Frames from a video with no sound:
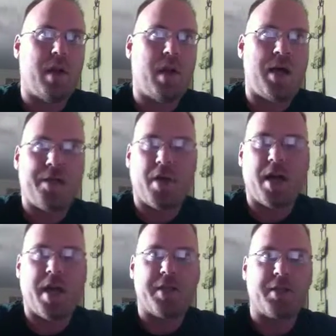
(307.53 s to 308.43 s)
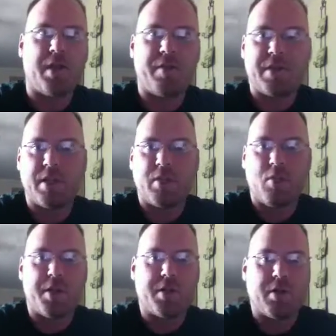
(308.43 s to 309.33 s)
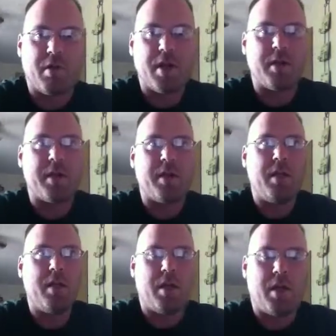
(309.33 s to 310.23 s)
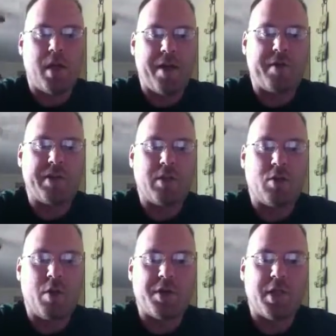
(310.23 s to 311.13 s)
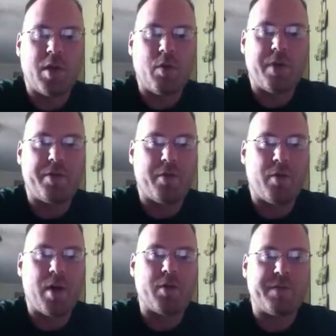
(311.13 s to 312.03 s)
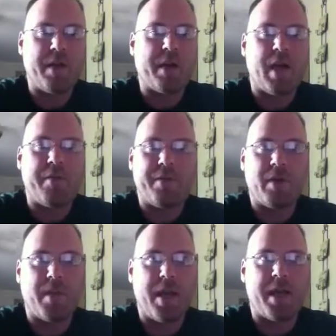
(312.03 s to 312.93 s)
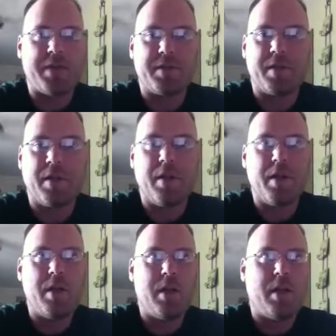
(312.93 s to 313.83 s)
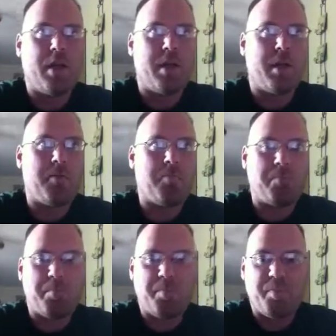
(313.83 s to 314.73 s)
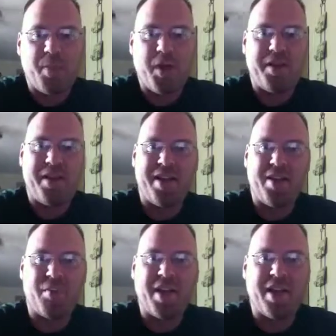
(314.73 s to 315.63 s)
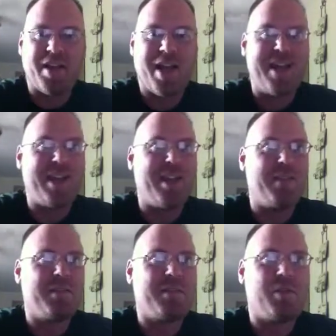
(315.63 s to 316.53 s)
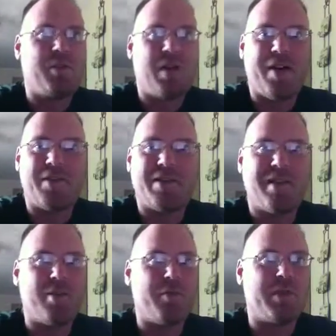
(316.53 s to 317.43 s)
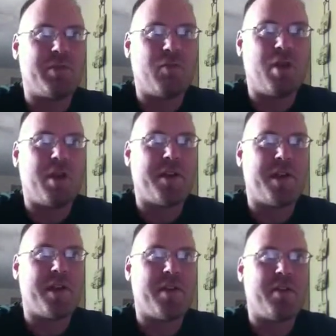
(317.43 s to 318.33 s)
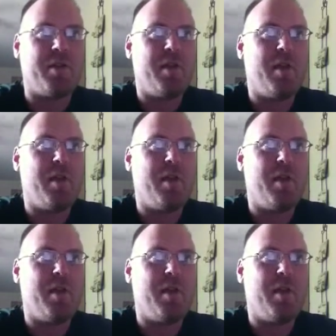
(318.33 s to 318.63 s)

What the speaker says: I thought I answered every single question correctly. Every single question that I went through, I was very confident in my answer, but ended up getting an 80. So obviously, I was wrong on that account.